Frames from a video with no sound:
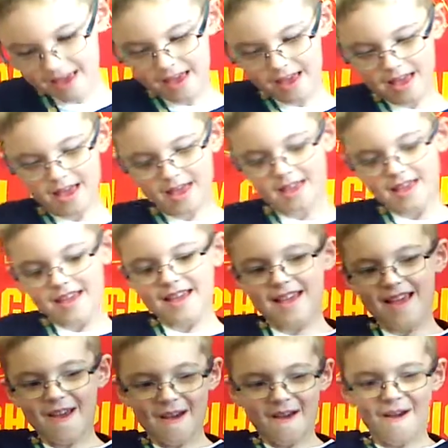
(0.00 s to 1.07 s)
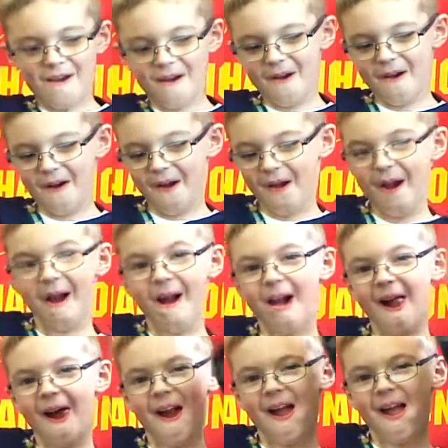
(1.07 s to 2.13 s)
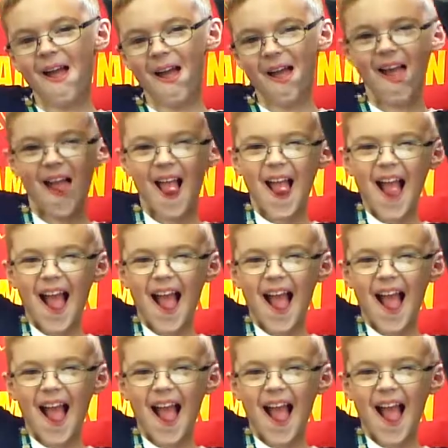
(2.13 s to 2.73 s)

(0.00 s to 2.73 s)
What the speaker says: right. Great job, Wyatt.